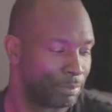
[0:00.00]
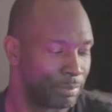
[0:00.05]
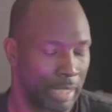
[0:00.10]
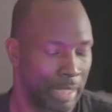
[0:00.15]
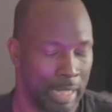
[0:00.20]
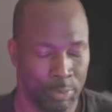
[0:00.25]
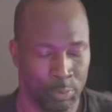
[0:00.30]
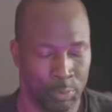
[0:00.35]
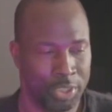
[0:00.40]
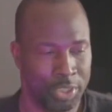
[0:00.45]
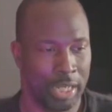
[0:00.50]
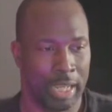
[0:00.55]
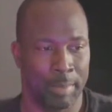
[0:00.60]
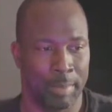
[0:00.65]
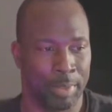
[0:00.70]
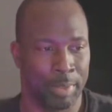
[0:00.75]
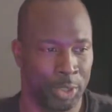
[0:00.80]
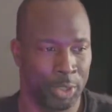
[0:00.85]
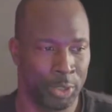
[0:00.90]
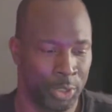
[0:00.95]
I wish I had
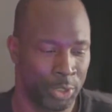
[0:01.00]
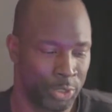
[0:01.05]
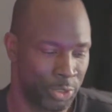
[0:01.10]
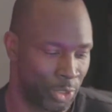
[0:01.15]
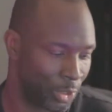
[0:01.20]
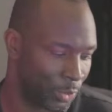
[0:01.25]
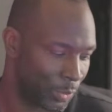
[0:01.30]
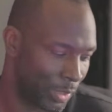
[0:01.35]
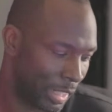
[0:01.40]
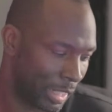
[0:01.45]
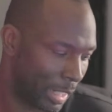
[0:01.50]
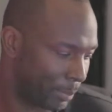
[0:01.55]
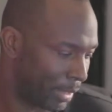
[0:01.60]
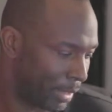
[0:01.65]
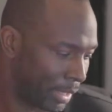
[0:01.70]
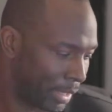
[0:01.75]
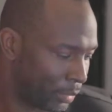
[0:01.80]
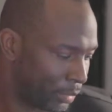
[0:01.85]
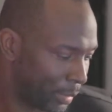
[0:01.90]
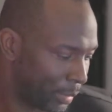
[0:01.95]
my learners already, I probably would